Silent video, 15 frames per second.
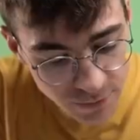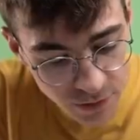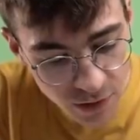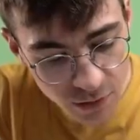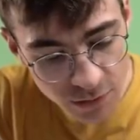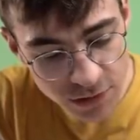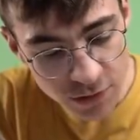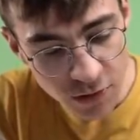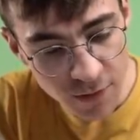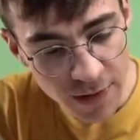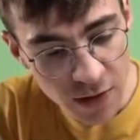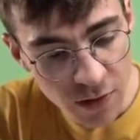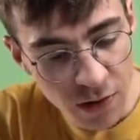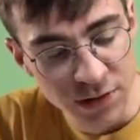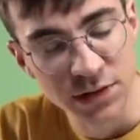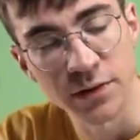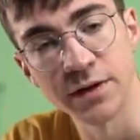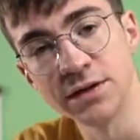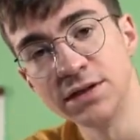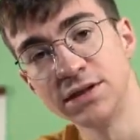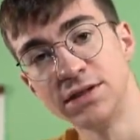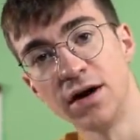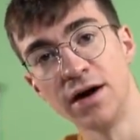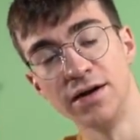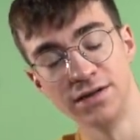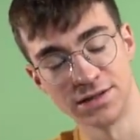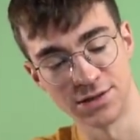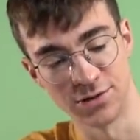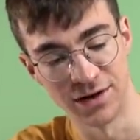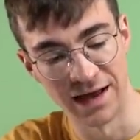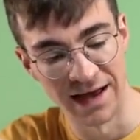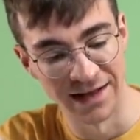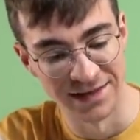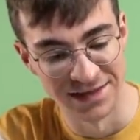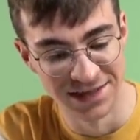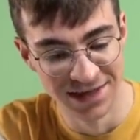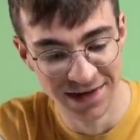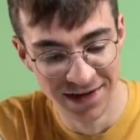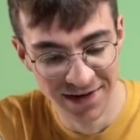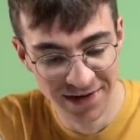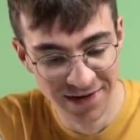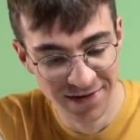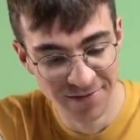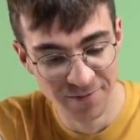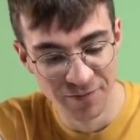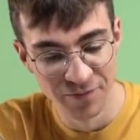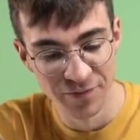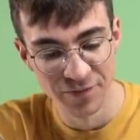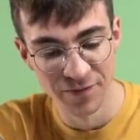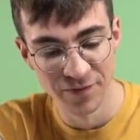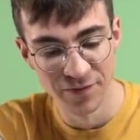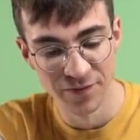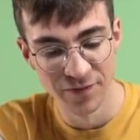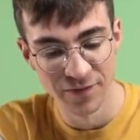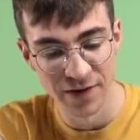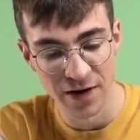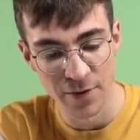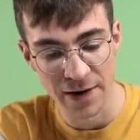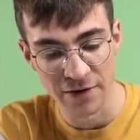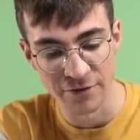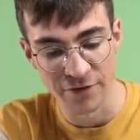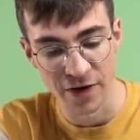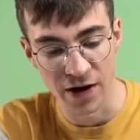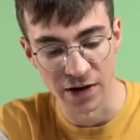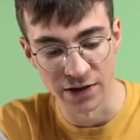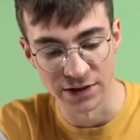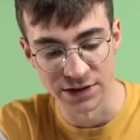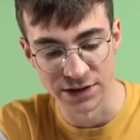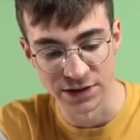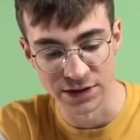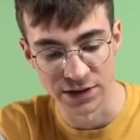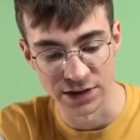Park was all about... Oh, sorry, this is Dinosaur Land. They're about violence in